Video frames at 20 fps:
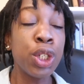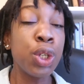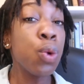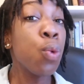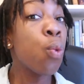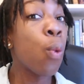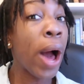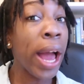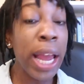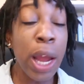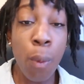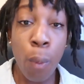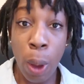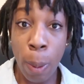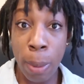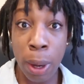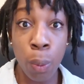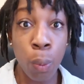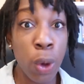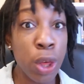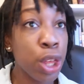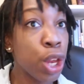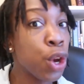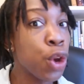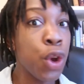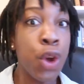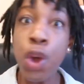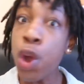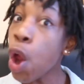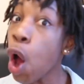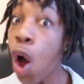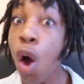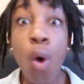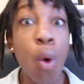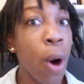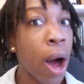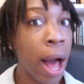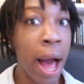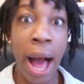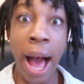to white women with
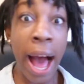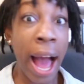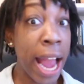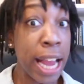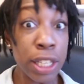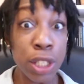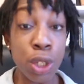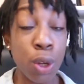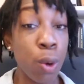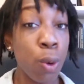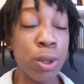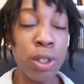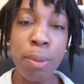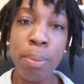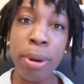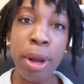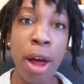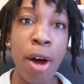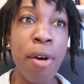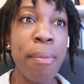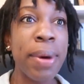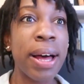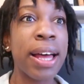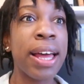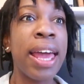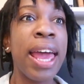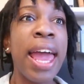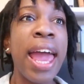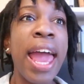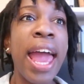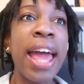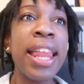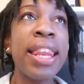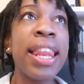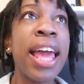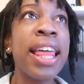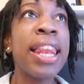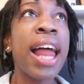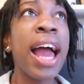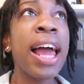no high school diploma.
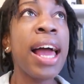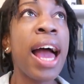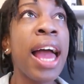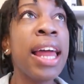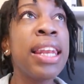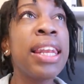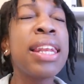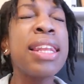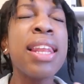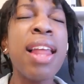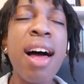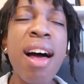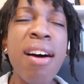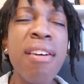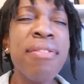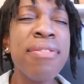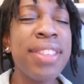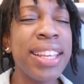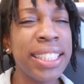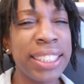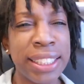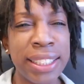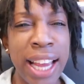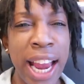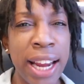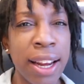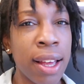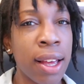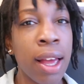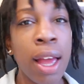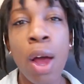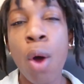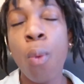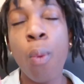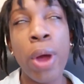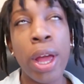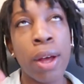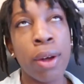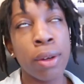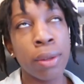And I love this data.
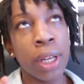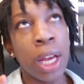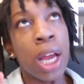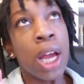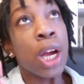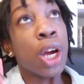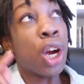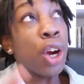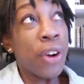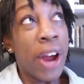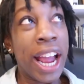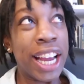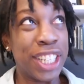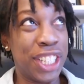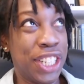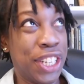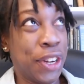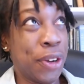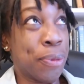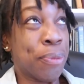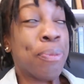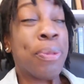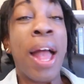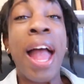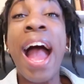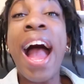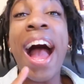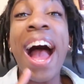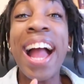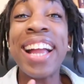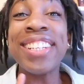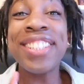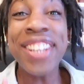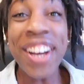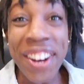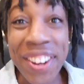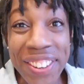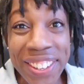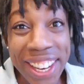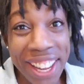Well, correction. I
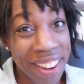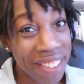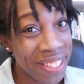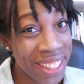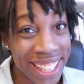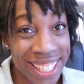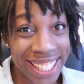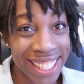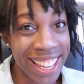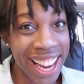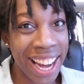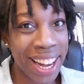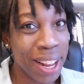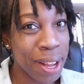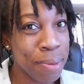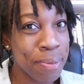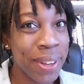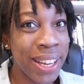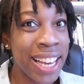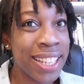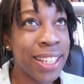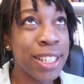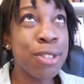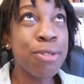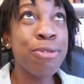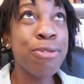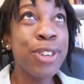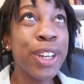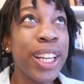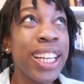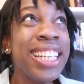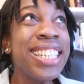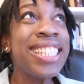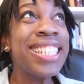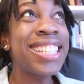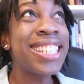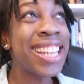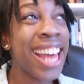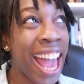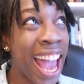don't love this data because it's
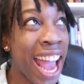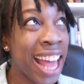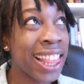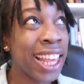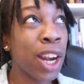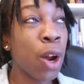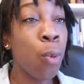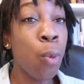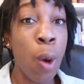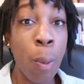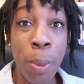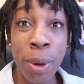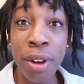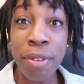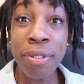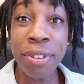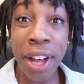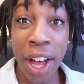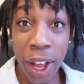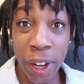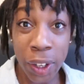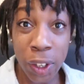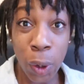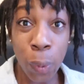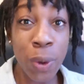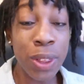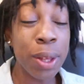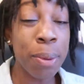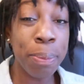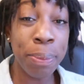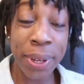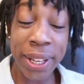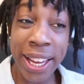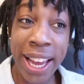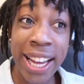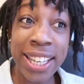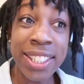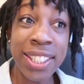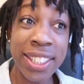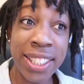really sad that a woman of color with a
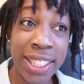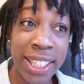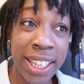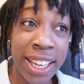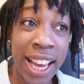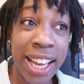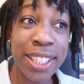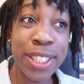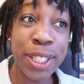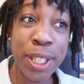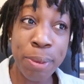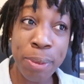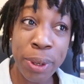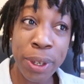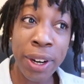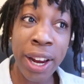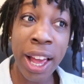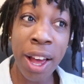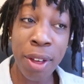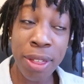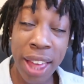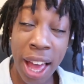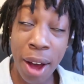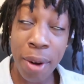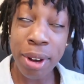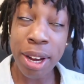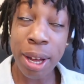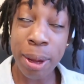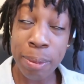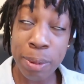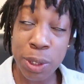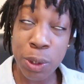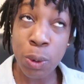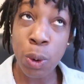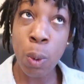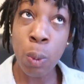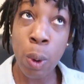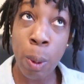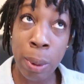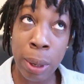PhD has similar health outcomes to